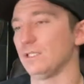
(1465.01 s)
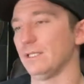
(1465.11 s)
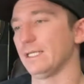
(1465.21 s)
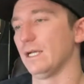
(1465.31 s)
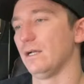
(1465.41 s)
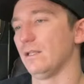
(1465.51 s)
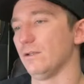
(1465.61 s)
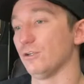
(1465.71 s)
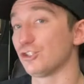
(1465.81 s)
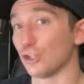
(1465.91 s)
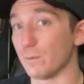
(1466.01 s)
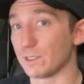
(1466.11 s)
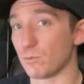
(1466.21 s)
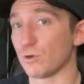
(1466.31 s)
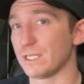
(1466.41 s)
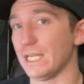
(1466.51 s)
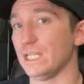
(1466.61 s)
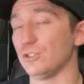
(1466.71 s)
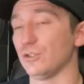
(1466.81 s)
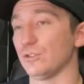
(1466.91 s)
Like there's so much more
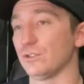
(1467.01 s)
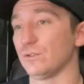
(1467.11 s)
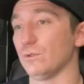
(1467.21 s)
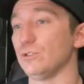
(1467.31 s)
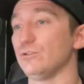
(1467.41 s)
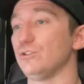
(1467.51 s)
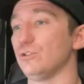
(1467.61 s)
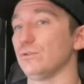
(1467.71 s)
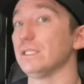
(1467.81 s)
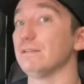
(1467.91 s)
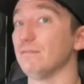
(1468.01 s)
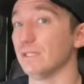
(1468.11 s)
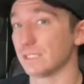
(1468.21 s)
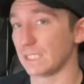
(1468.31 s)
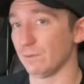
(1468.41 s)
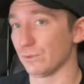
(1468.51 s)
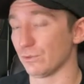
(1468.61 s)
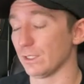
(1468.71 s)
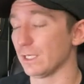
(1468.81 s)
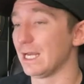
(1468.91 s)
dangers when you do leave the ski
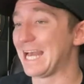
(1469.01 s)
resort.